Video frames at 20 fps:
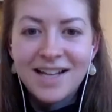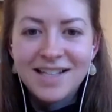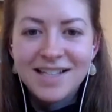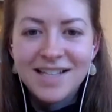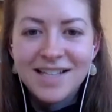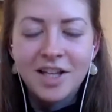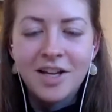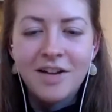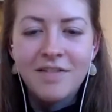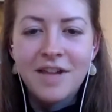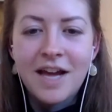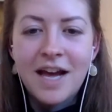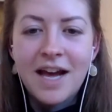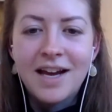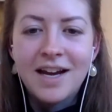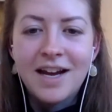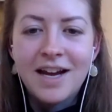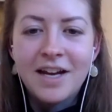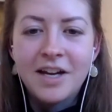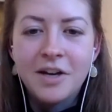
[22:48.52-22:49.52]
I love
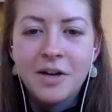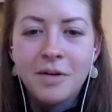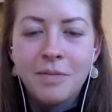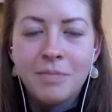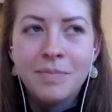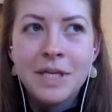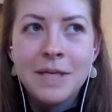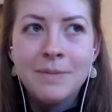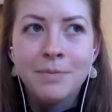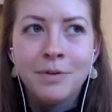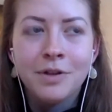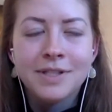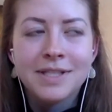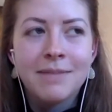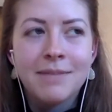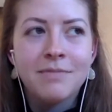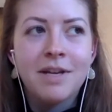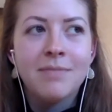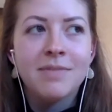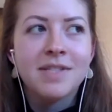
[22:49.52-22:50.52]
that. I know people
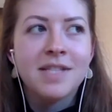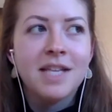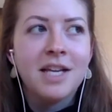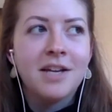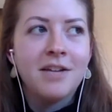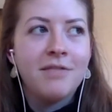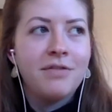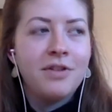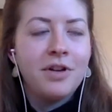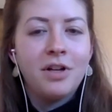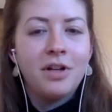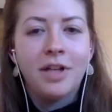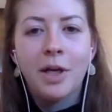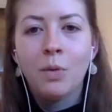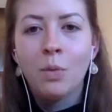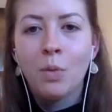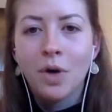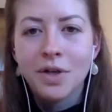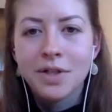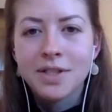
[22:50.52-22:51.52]
sometimes think of their
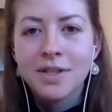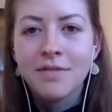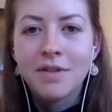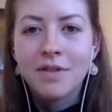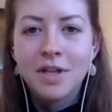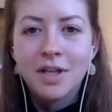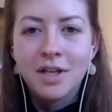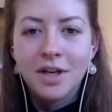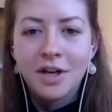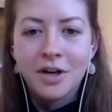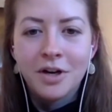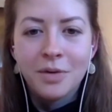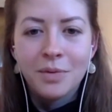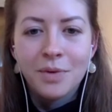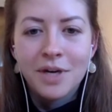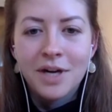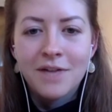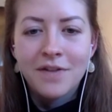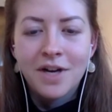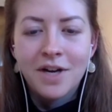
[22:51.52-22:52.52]
like words of the year or
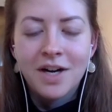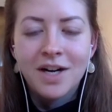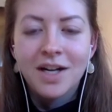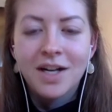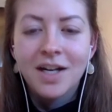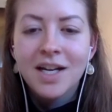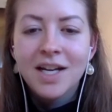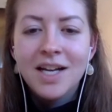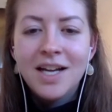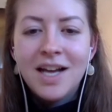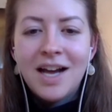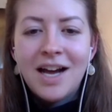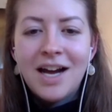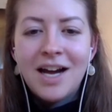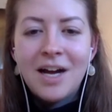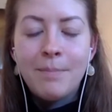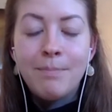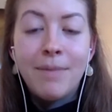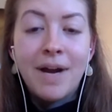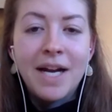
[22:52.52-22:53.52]
whatever.
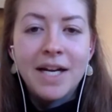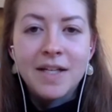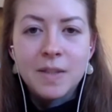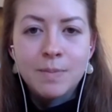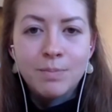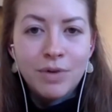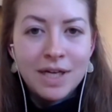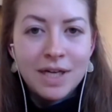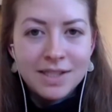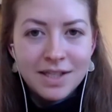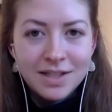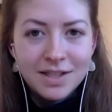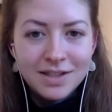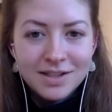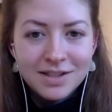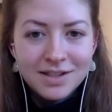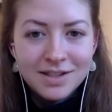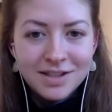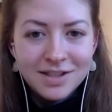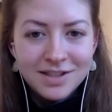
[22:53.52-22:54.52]
Mine is
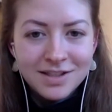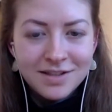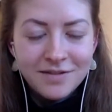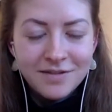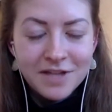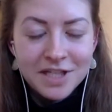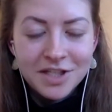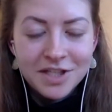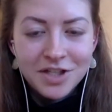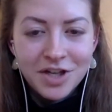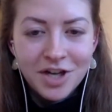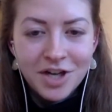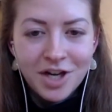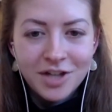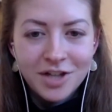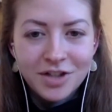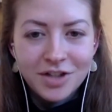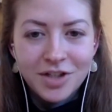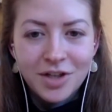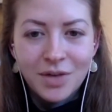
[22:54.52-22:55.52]
presence this
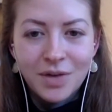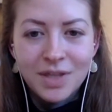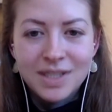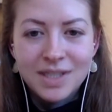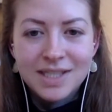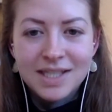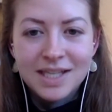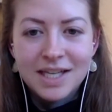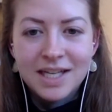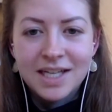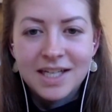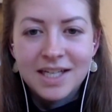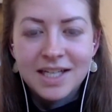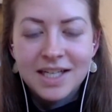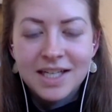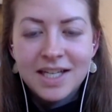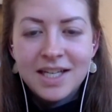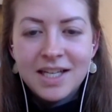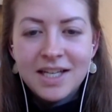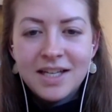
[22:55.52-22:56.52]
year. So it's like,
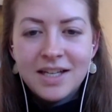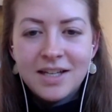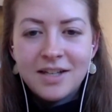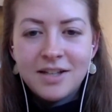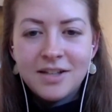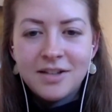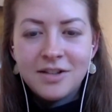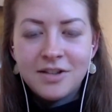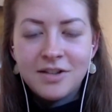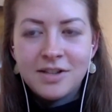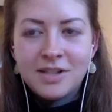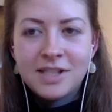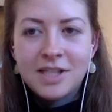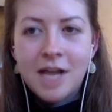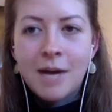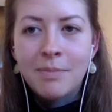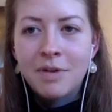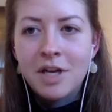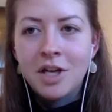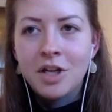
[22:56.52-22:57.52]

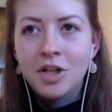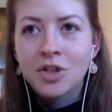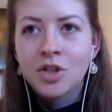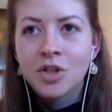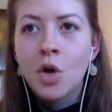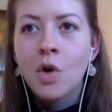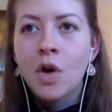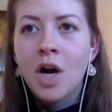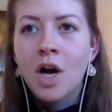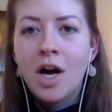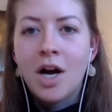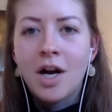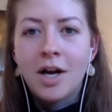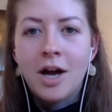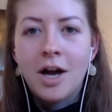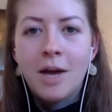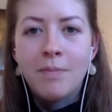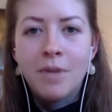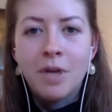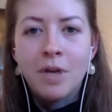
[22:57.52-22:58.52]
stop getting so caught
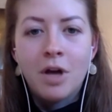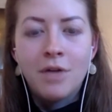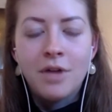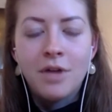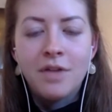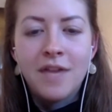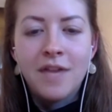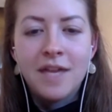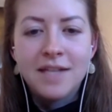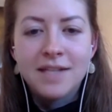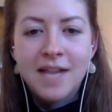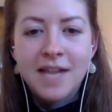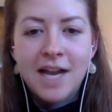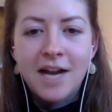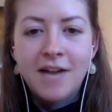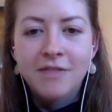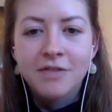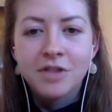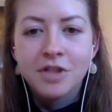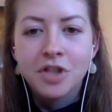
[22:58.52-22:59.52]
up in all the things I
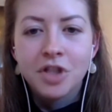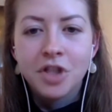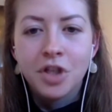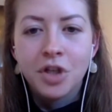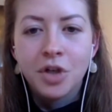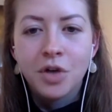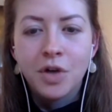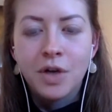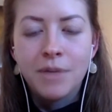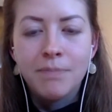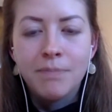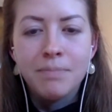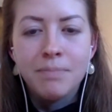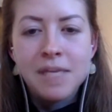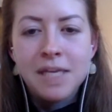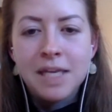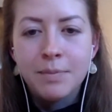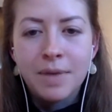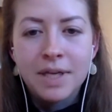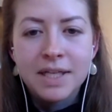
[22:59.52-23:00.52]
have to do and
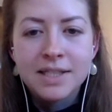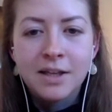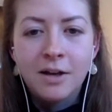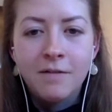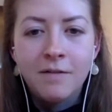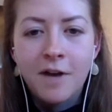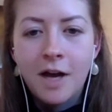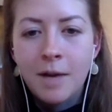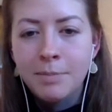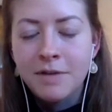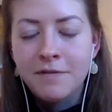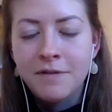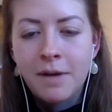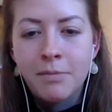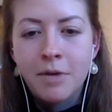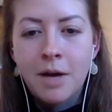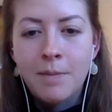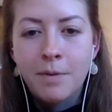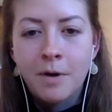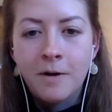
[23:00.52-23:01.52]
beating myself up if
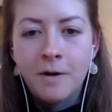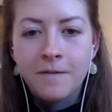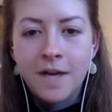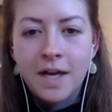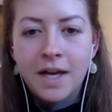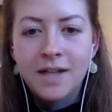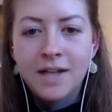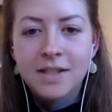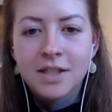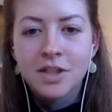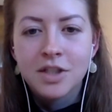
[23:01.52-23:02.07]
I'm not perfect.